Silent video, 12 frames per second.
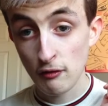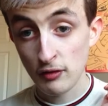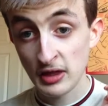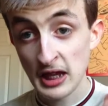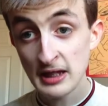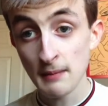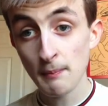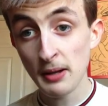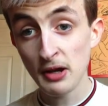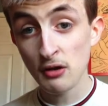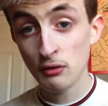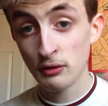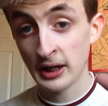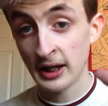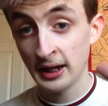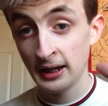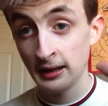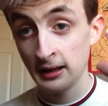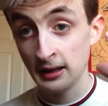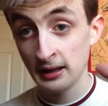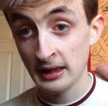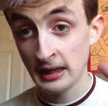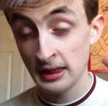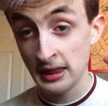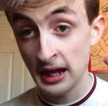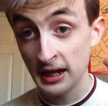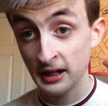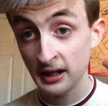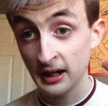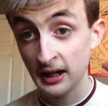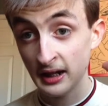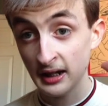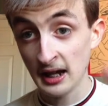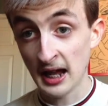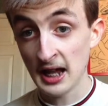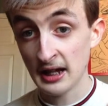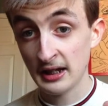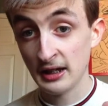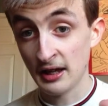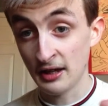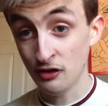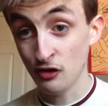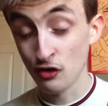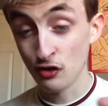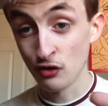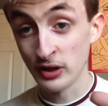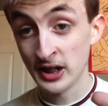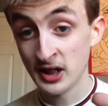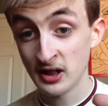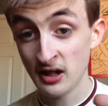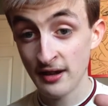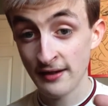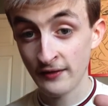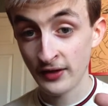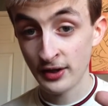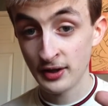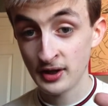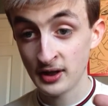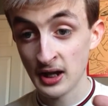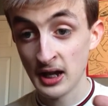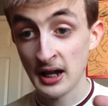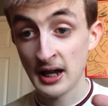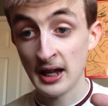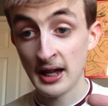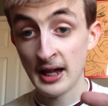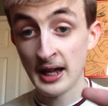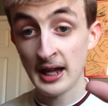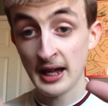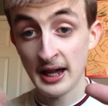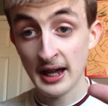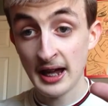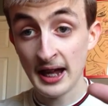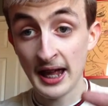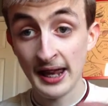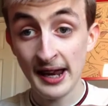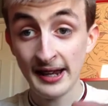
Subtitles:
there's a building that stores all these servers, and then